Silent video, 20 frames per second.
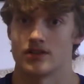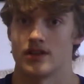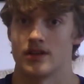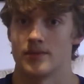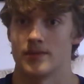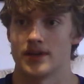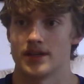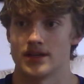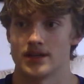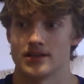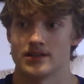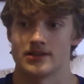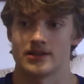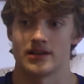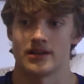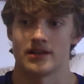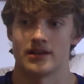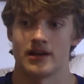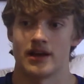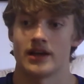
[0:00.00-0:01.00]
them because
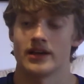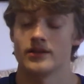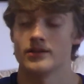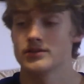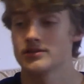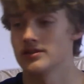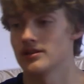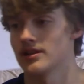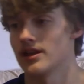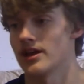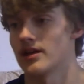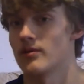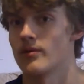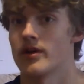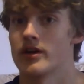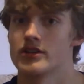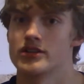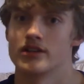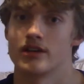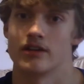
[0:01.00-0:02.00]
I used to like
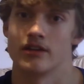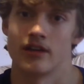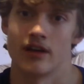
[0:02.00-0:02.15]
watching